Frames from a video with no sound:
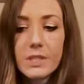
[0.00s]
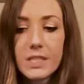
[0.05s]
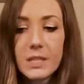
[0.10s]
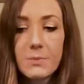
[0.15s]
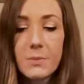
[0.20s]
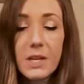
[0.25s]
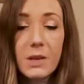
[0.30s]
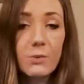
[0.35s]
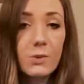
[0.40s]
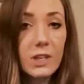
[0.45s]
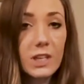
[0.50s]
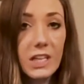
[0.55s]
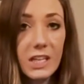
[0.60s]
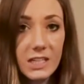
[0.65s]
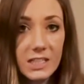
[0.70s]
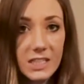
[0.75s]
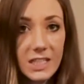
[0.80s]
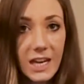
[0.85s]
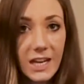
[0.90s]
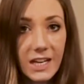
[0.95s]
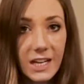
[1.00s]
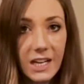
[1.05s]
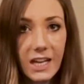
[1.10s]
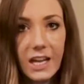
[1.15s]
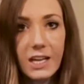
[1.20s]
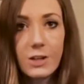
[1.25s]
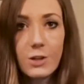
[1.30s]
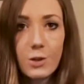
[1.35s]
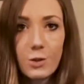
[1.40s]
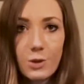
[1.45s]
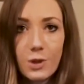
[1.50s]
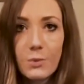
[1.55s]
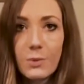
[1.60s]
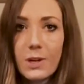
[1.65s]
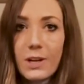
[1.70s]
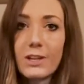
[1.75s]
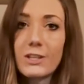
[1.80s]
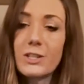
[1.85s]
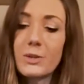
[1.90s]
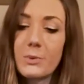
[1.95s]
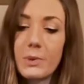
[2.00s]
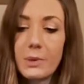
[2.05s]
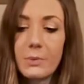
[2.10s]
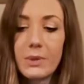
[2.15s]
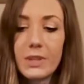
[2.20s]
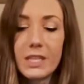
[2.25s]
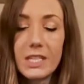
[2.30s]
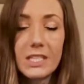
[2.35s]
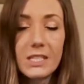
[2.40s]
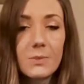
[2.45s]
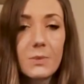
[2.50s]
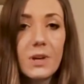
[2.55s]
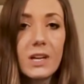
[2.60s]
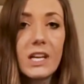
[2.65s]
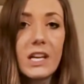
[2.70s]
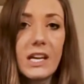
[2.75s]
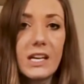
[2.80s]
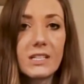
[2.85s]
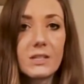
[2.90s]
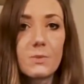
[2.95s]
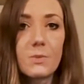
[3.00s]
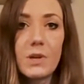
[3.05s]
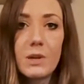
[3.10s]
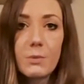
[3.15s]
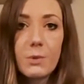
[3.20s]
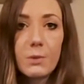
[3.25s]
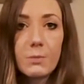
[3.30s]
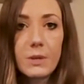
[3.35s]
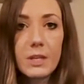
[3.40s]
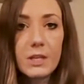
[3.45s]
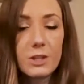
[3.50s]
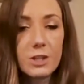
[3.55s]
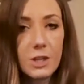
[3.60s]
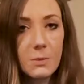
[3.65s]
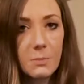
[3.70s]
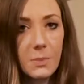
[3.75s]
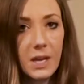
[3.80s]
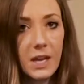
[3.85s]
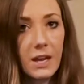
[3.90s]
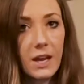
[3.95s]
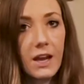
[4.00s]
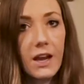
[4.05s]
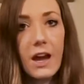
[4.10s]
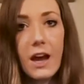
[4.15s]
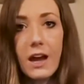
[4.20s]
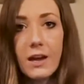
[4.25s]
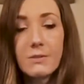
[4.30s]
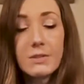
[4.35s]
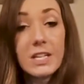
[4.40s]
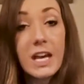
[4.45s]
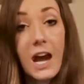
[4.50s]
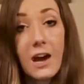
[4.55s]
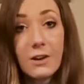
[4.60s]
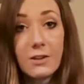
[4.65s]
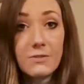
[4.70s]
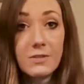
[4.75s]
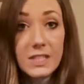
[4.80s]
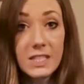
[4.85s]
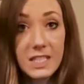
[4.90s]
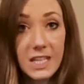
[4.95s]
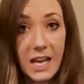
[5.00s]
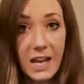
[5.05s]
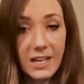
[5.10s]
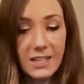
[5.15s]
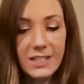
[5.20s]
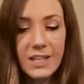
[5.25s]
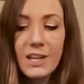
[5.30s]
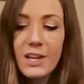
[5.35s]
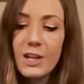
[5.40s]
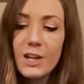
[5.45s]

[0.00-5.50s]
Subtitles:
Something really exciting and new that we are doing with this one is we will be shipping out of state.